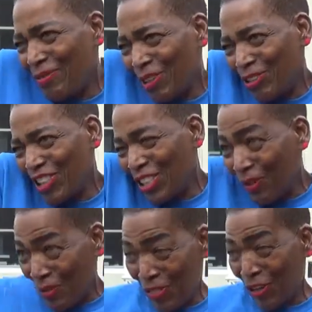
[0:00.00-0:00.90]
once you get
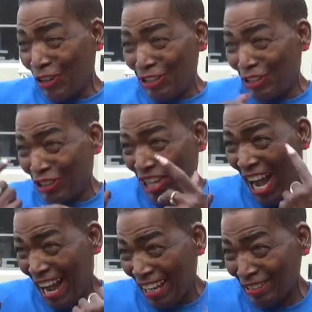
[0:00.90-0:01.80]
over thirty, you know your
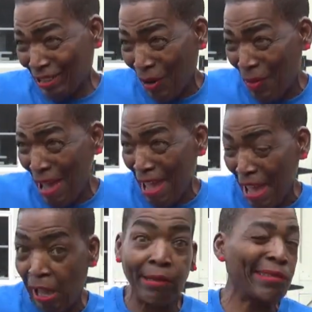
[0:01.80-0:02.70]
eyes go
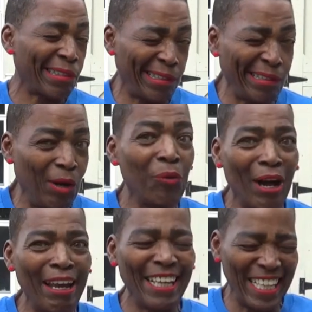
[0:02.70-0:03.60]
bad, right?